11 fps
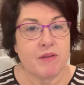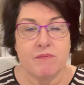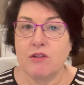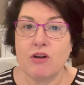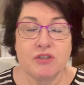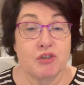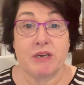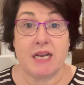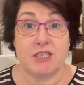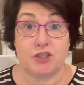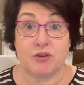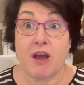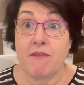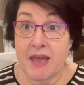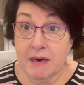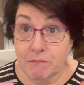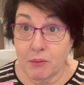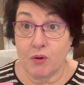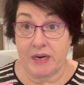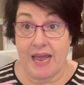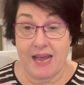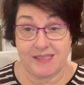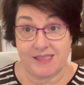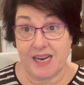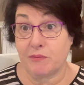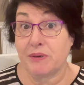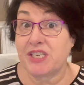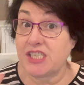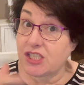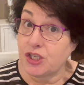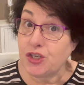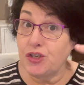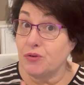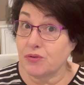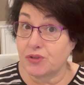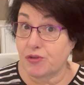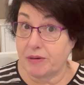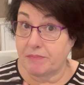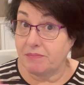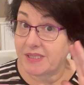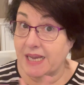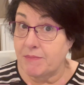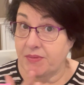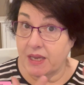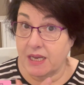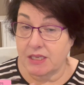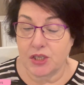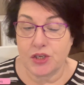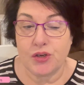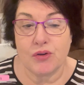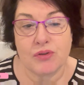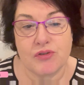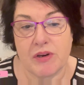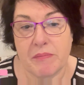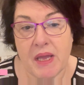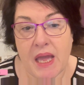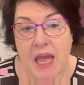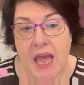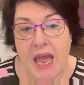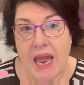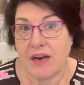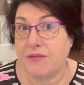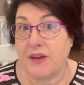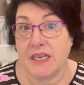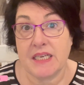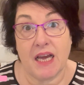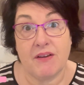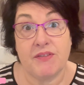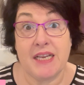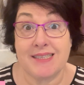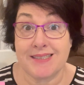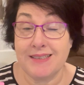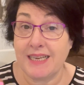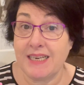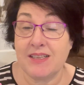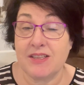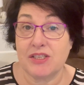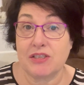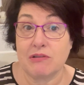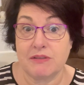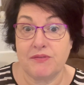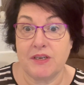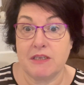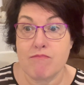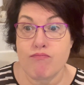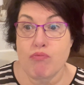long story cut short, I found Porterhouse steak, which is the New York strip, same thing as the New York strip. And I fell in love. It's leaner than a Scotch fillet.